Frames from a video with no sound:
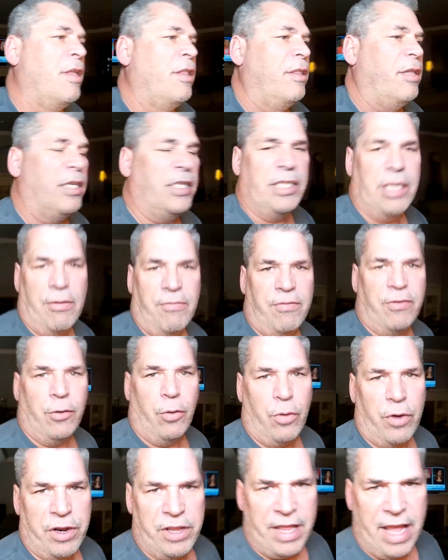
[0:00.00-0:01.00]

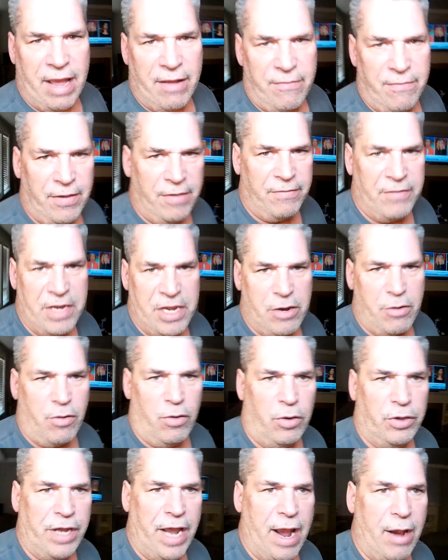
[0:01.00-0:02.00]
subfloor in that
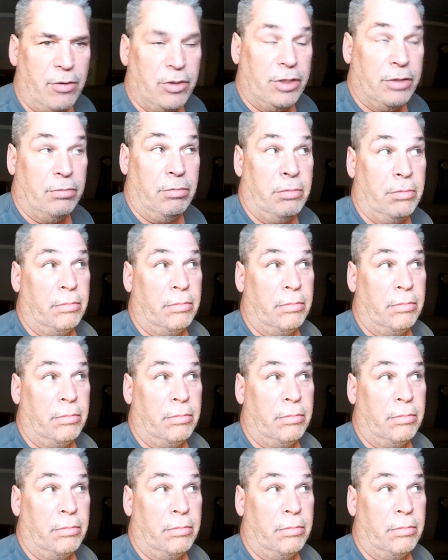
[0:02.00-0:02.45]
50-year-old house,